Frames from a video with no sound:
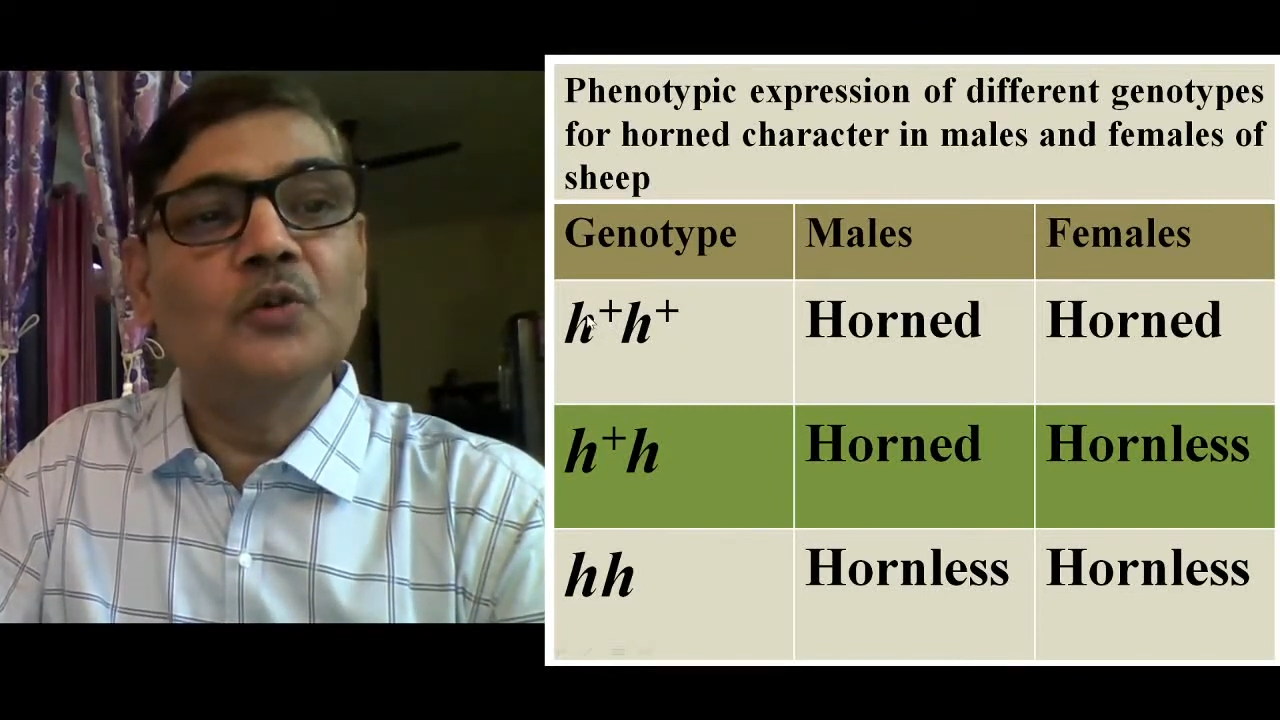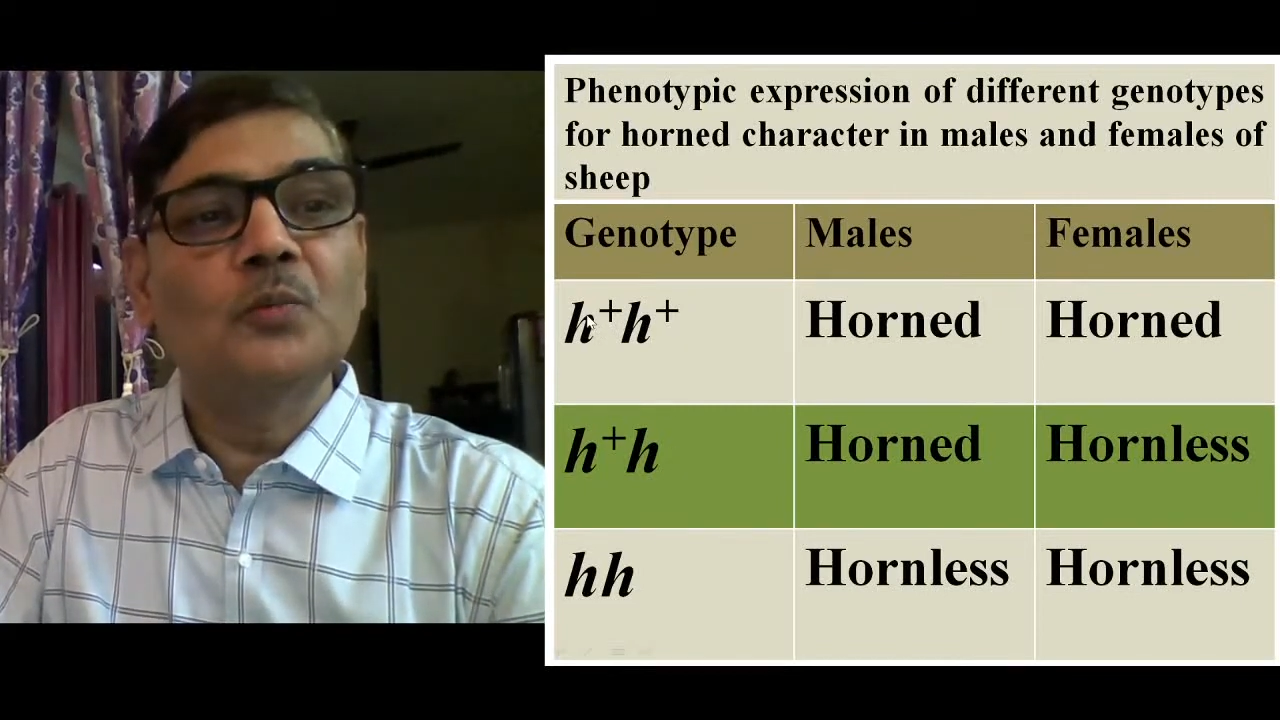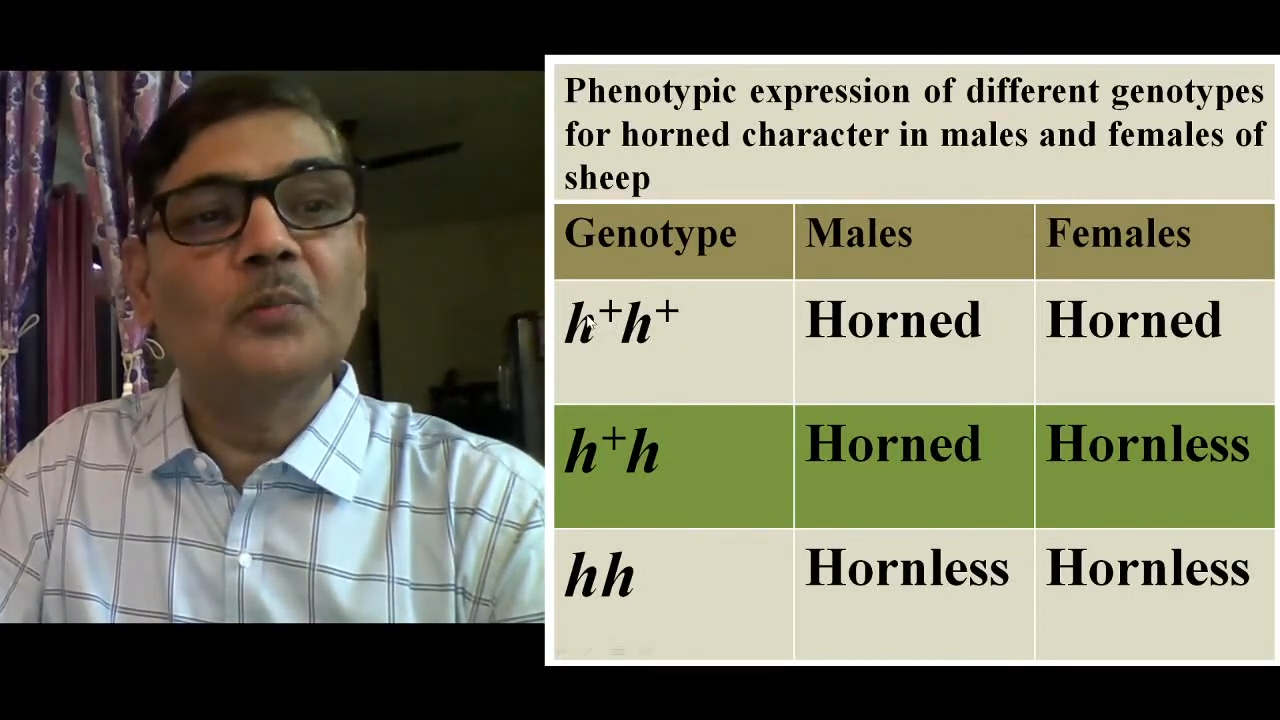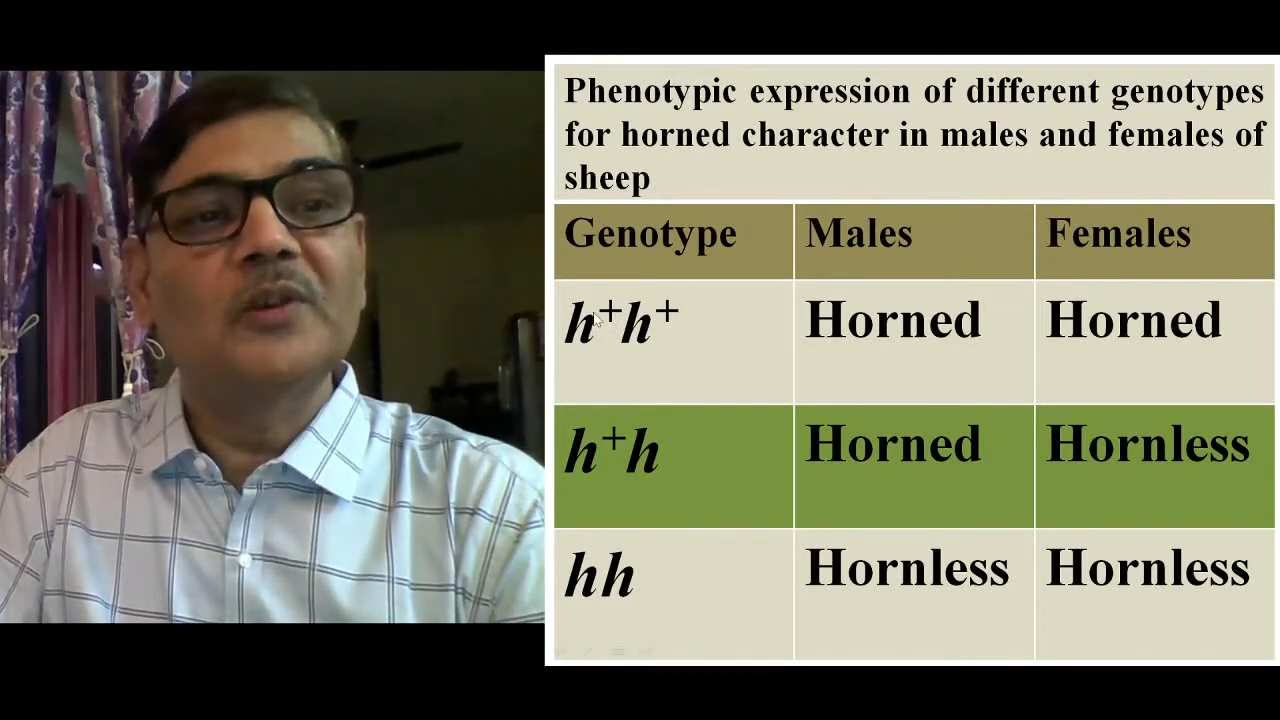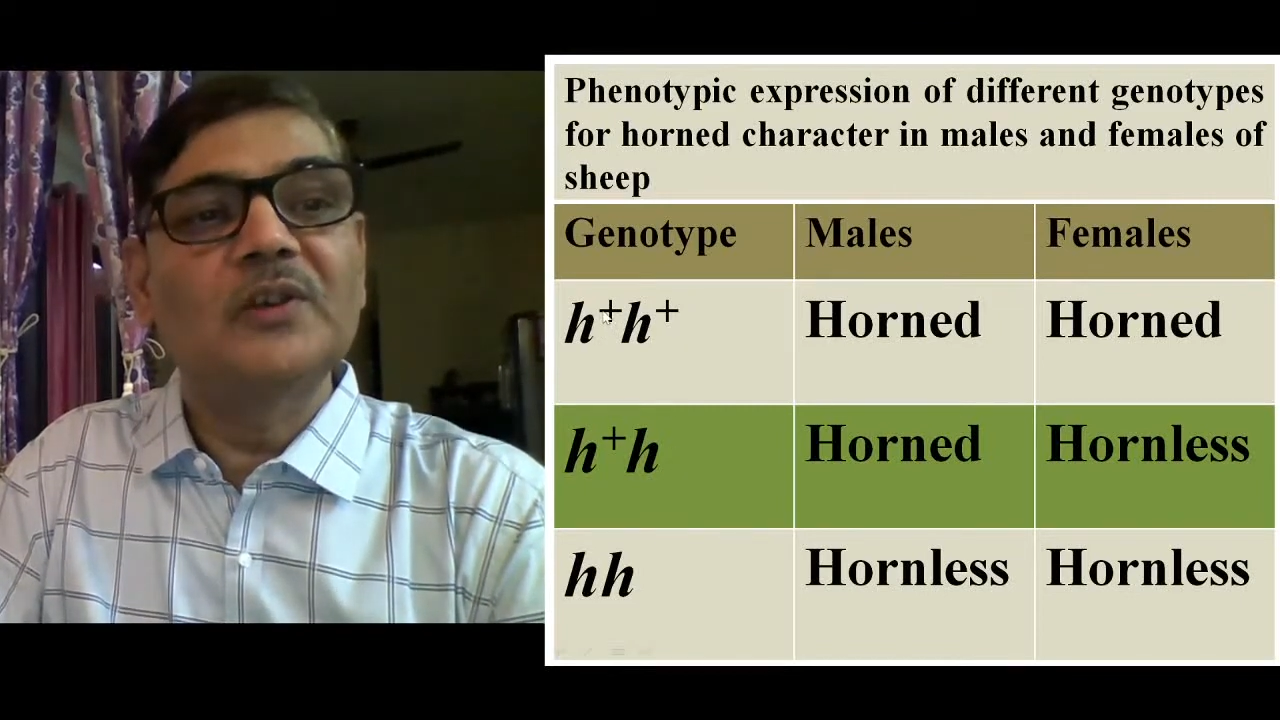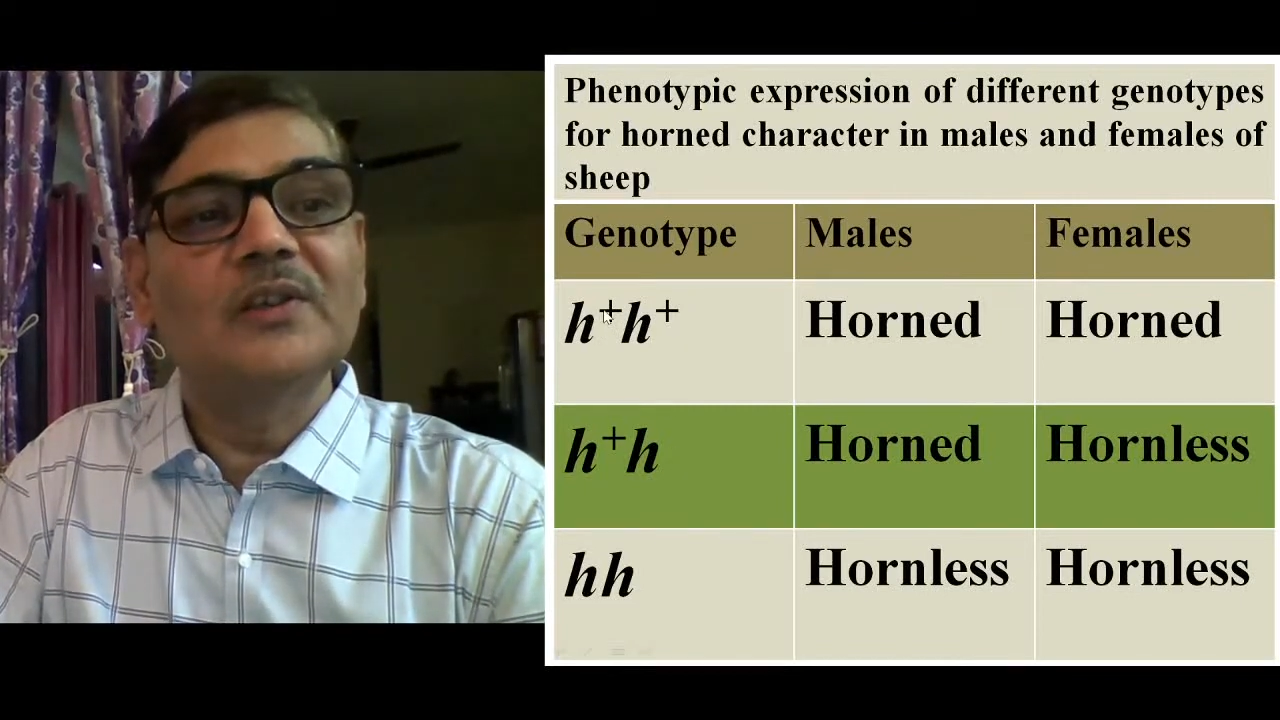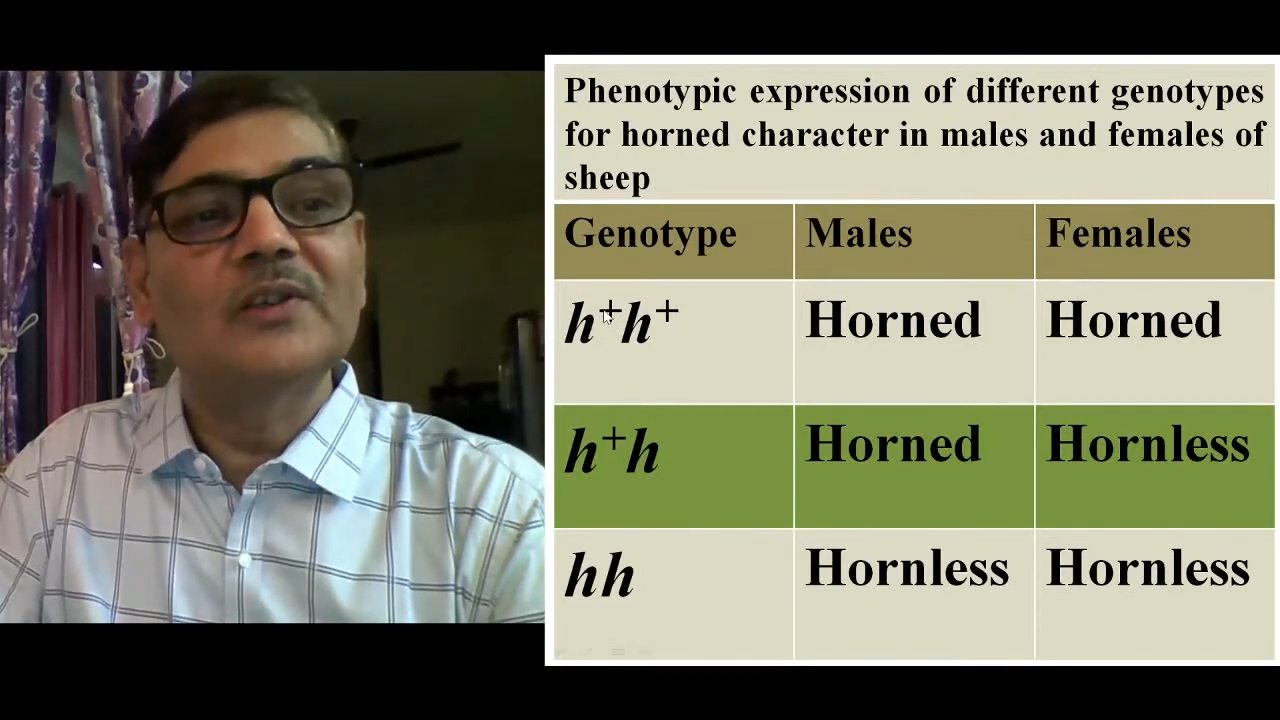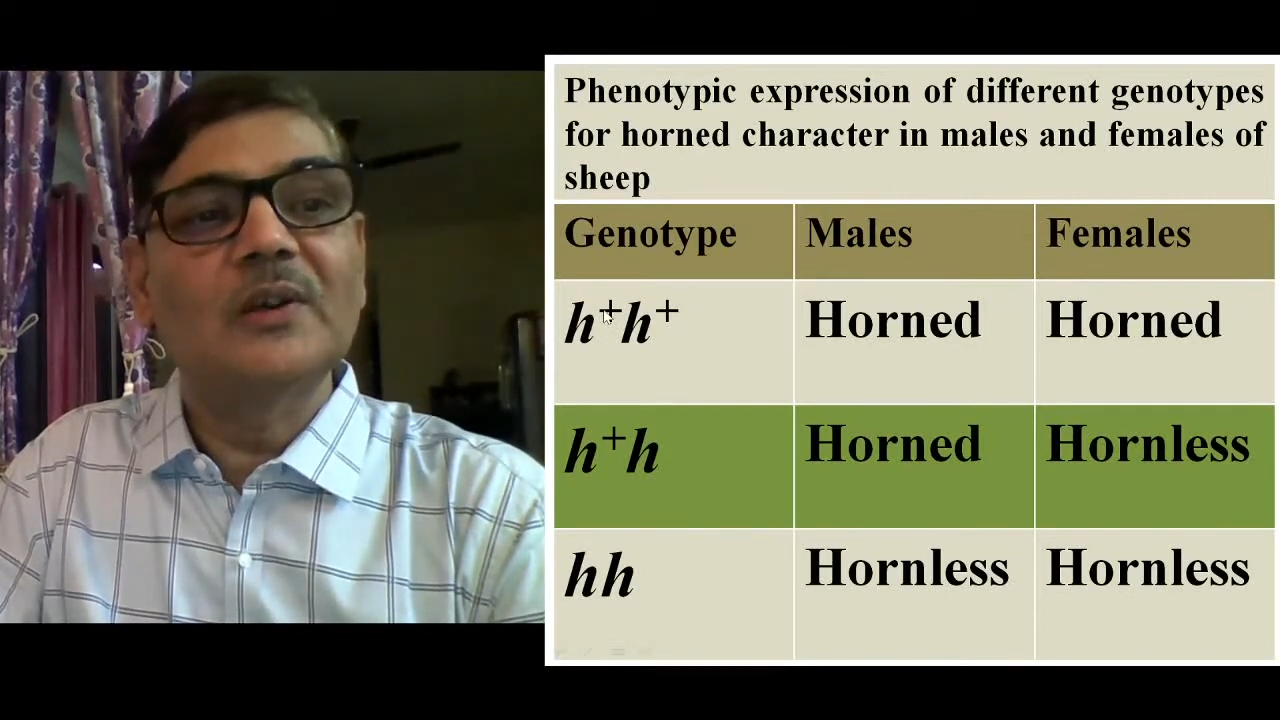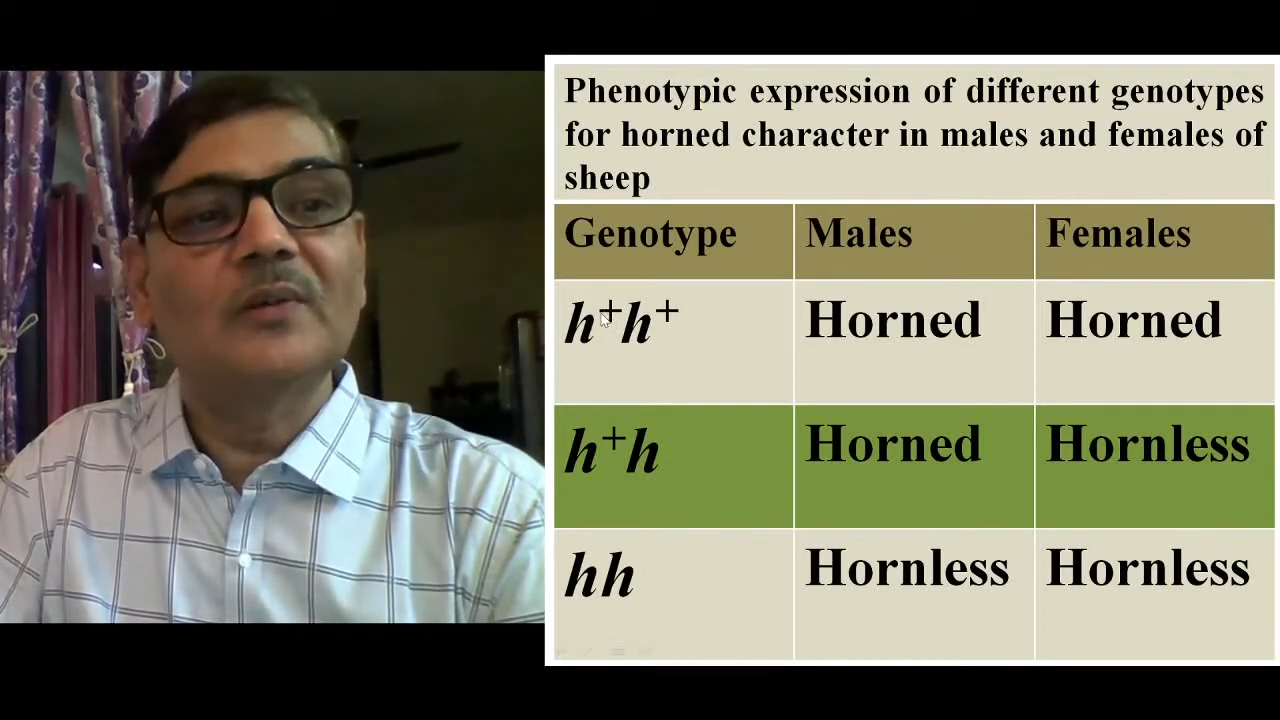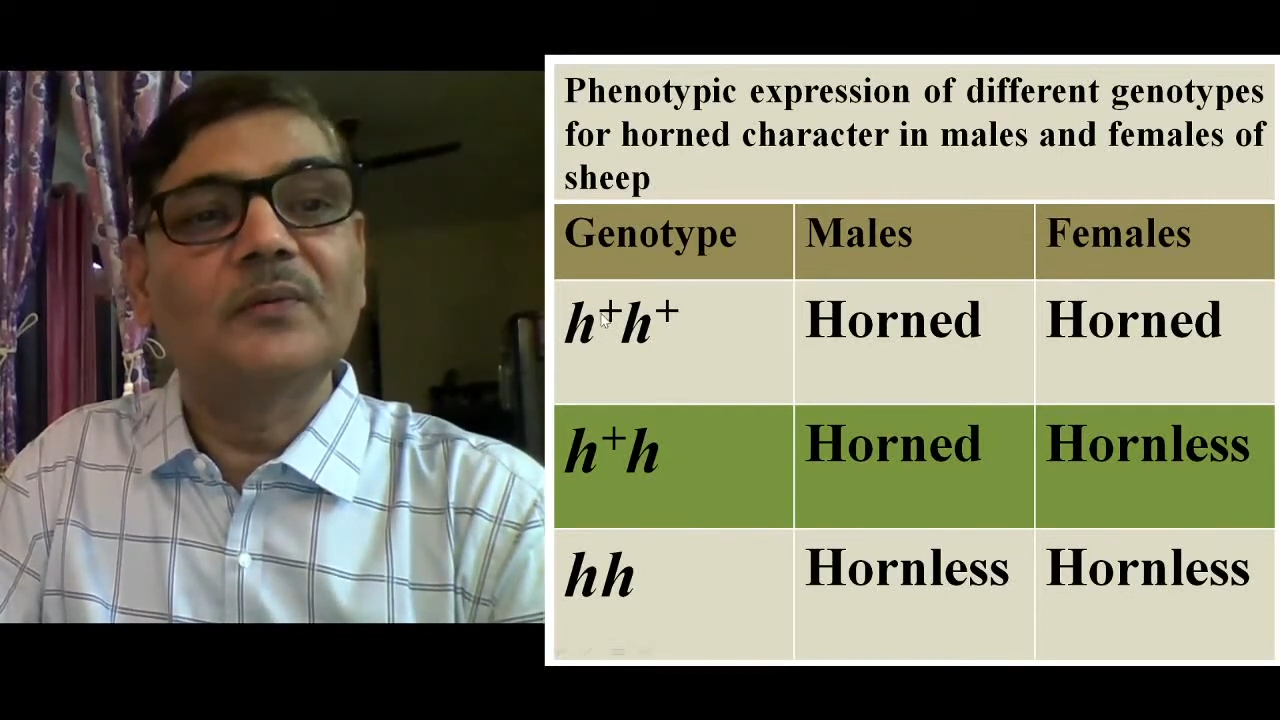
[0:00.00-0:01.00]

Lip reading: presence of